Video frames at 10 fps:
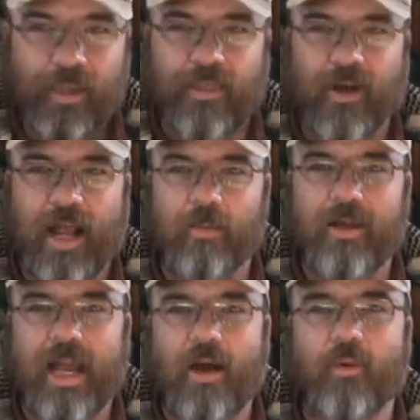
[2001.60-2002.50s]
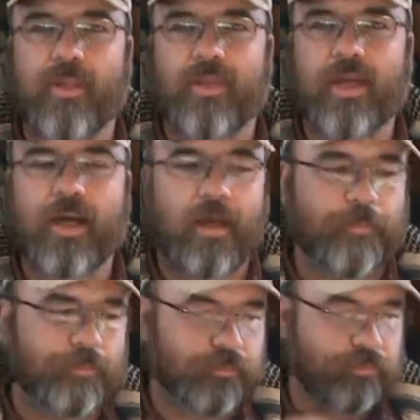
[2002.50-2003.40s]
that are helping out with the
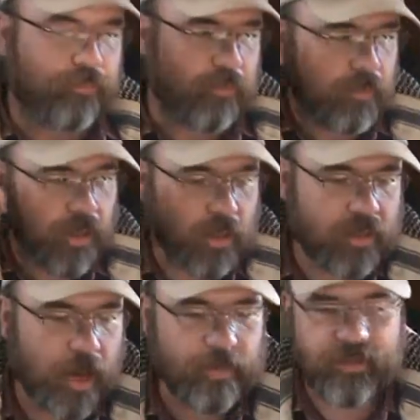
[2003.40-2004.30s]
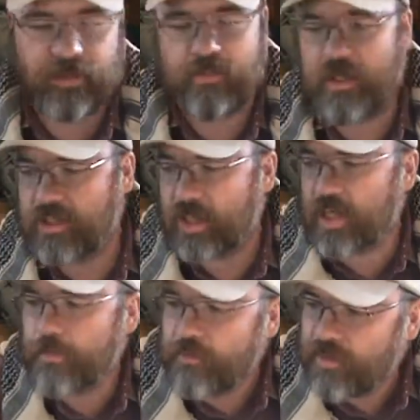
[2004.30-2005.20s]
Zombies Feed
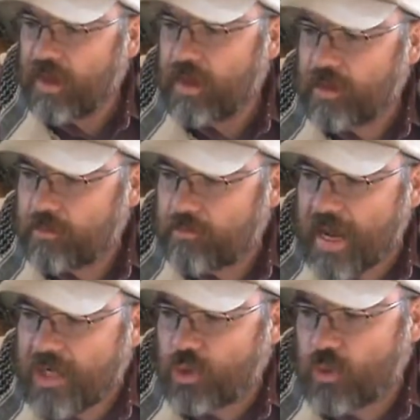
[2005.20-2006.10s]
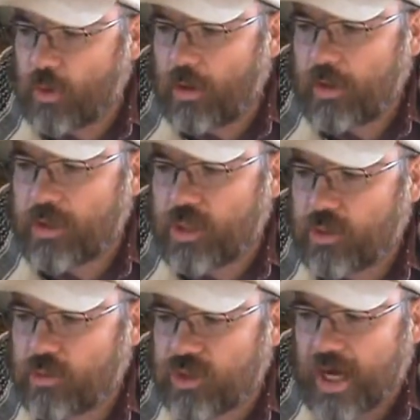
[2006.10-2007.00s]
Michigan, make sure that
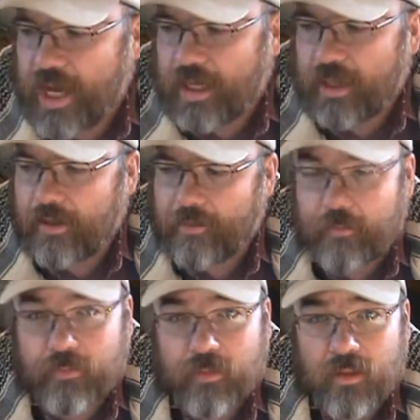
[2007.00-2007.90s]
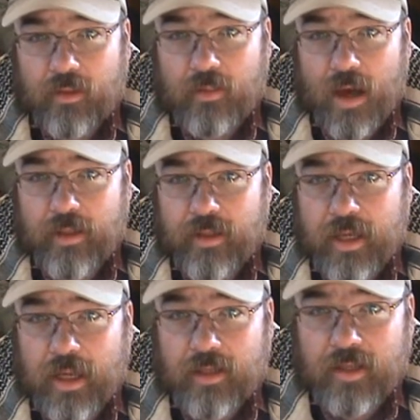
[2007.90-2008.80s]
you check
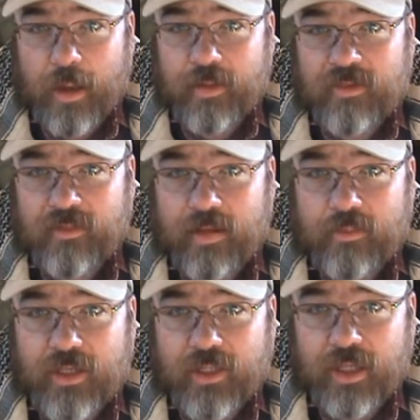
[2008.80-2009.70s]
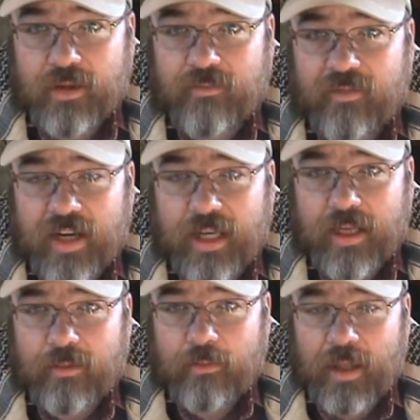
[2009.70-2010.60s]
the Zombies Feed Michigan
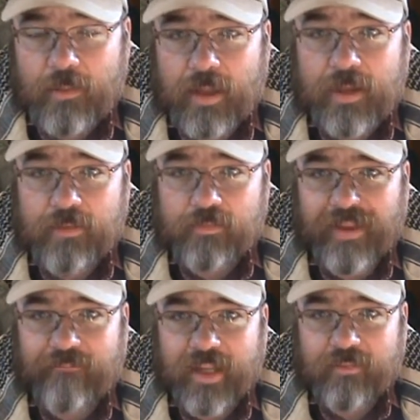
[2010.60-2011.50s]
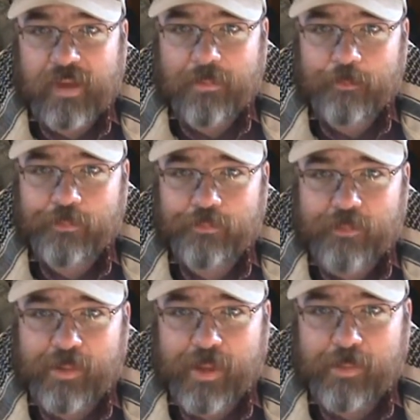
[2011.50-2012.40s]
vinegar beep beep beep beep beep beep
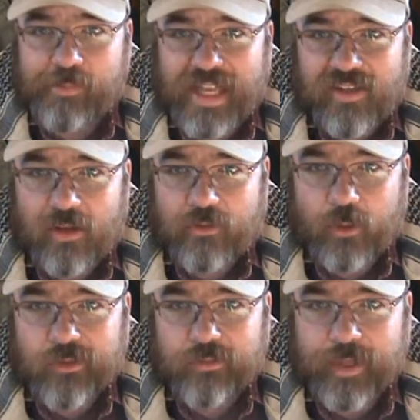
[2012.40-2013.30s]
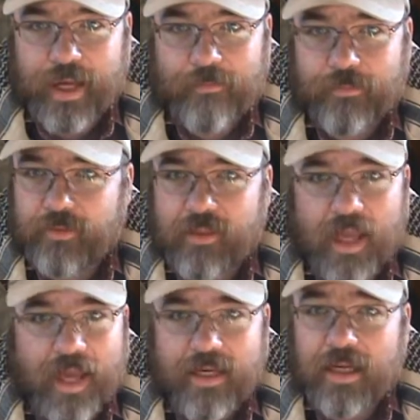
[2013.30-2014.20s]
beep beep. That's all, folks. Yeah,
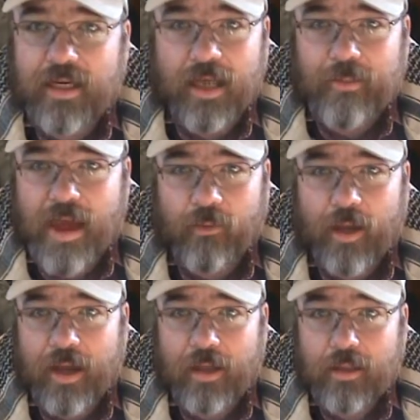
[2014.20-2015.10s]
that didn't come out right.